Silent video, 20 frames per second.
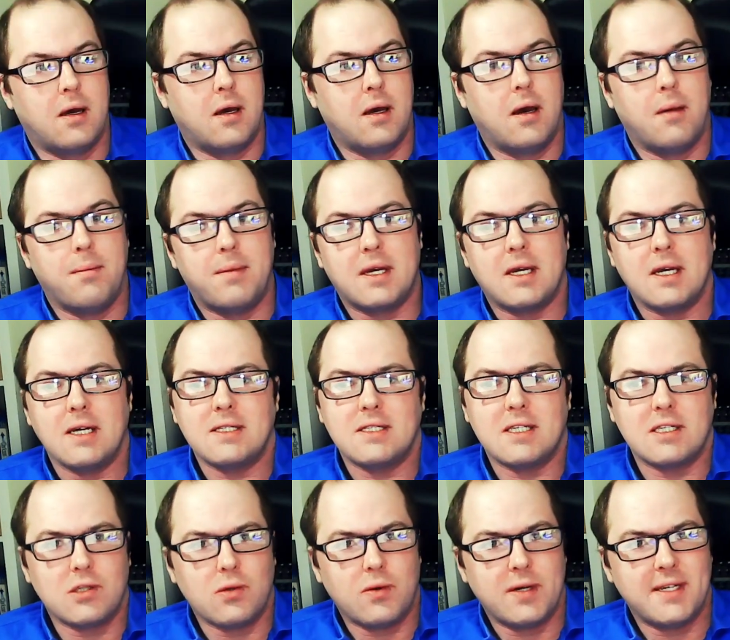Because
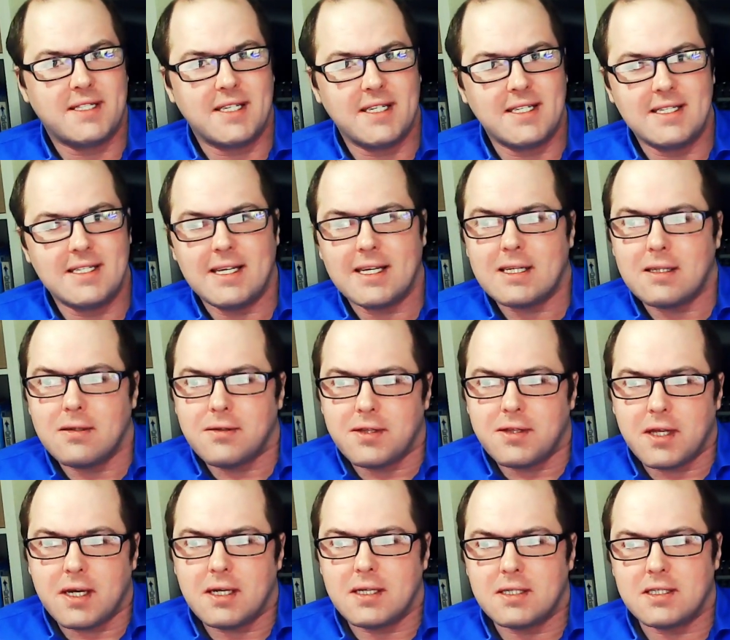there's always these little
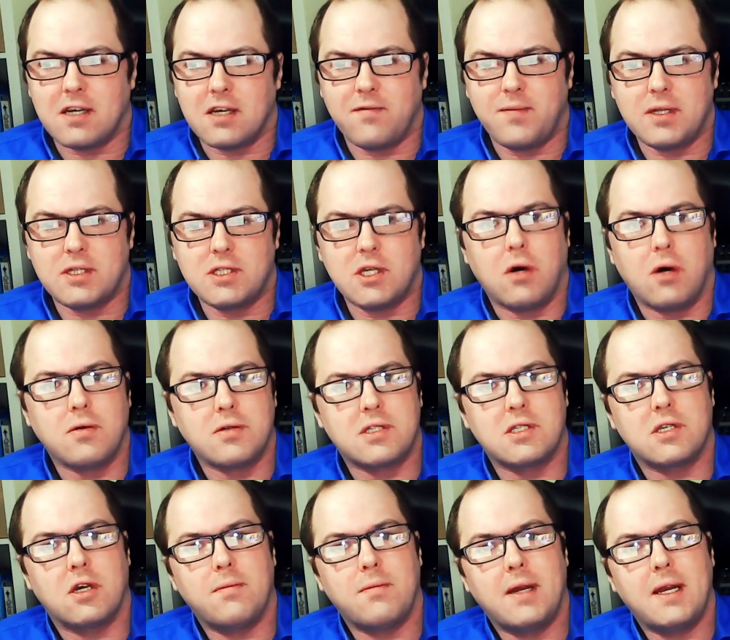things that have been told
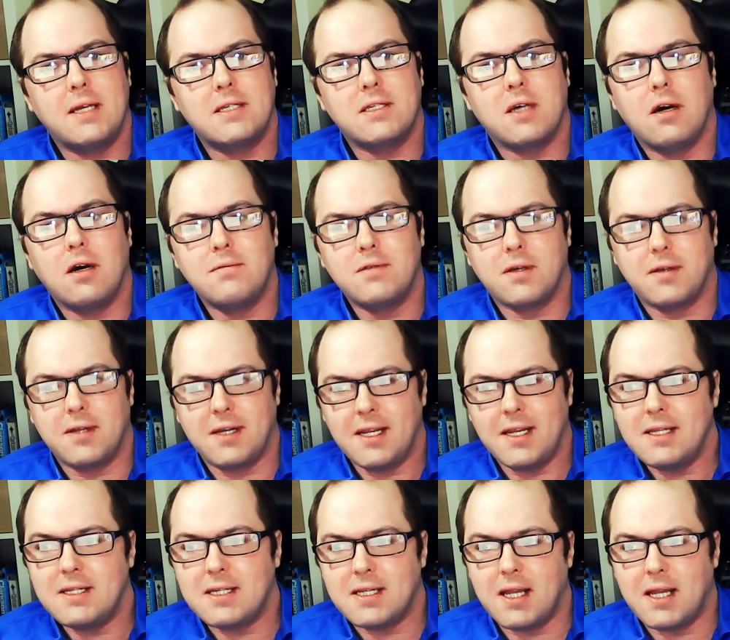so many times on an
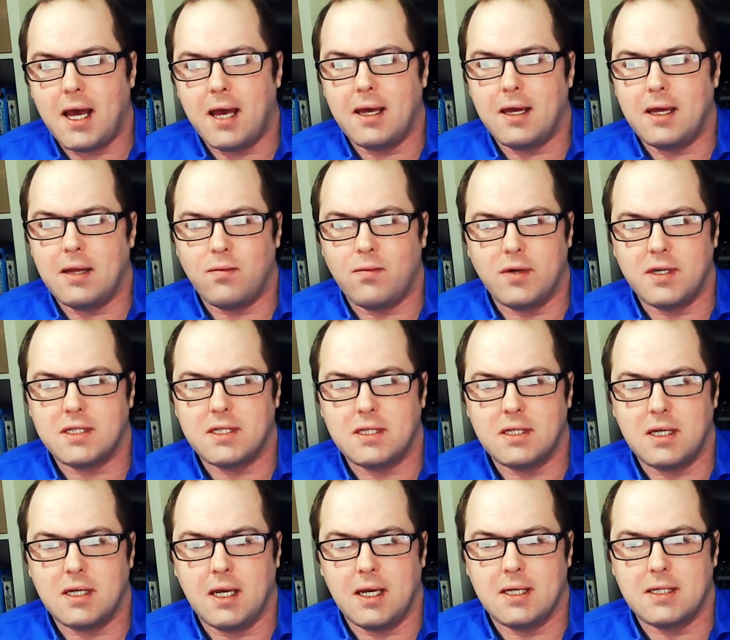internet in recent
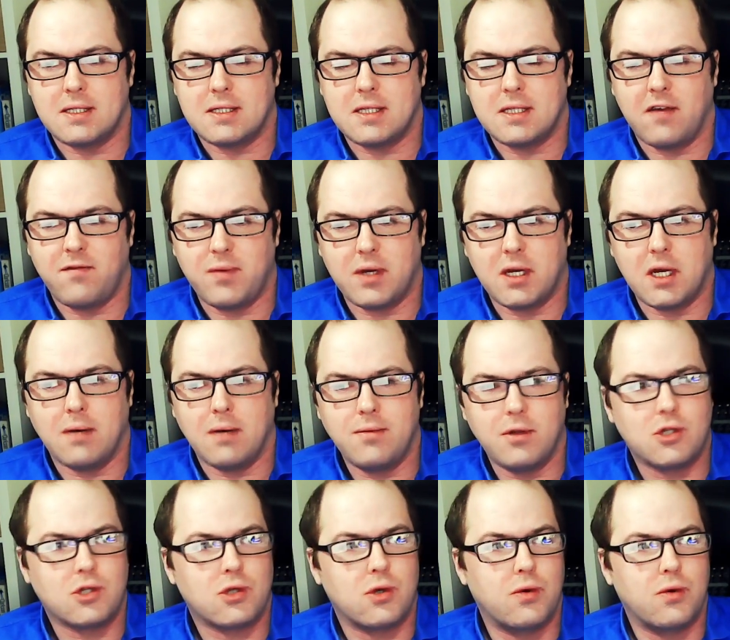years, they've become the
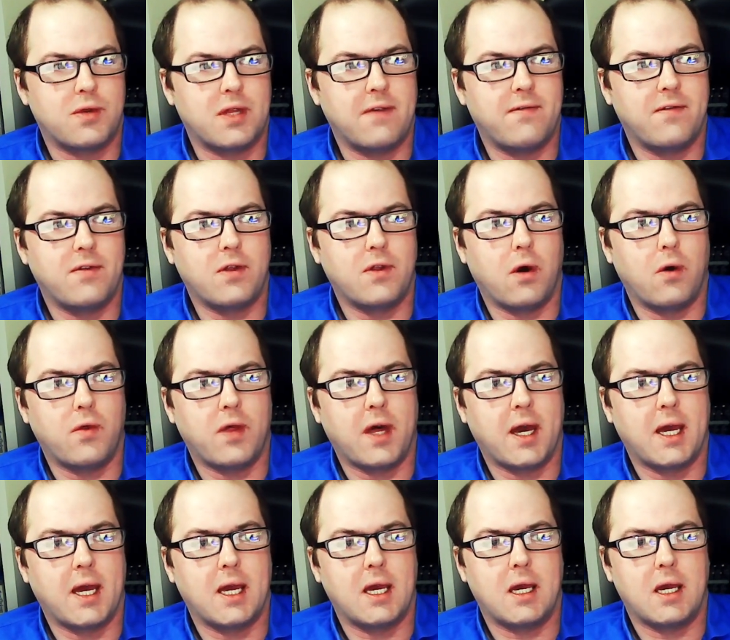truth even though
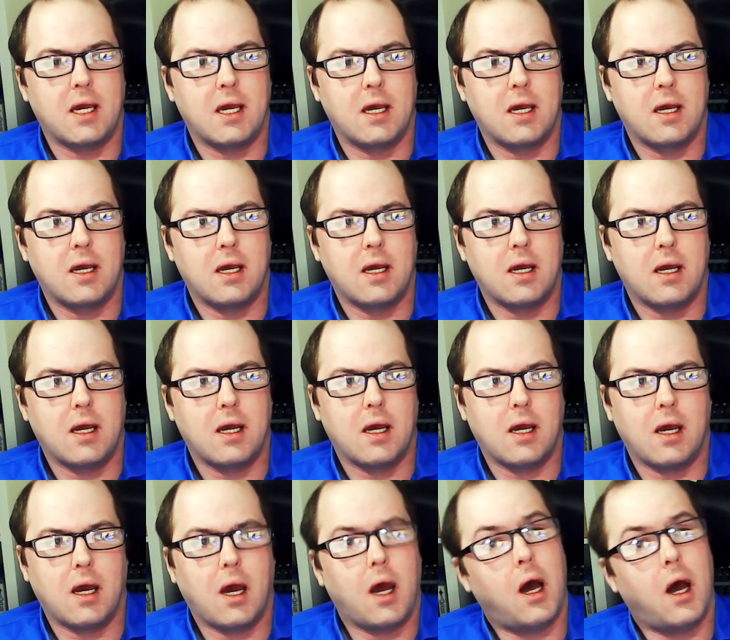they
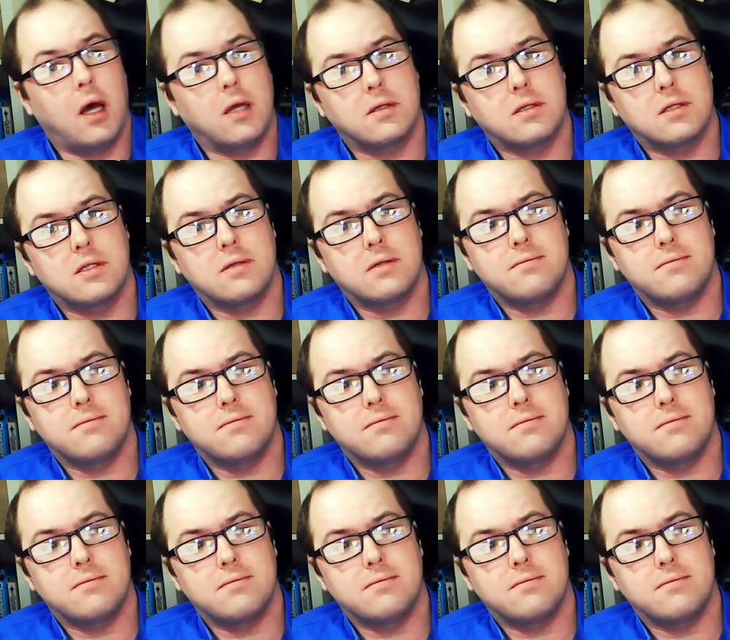aren't.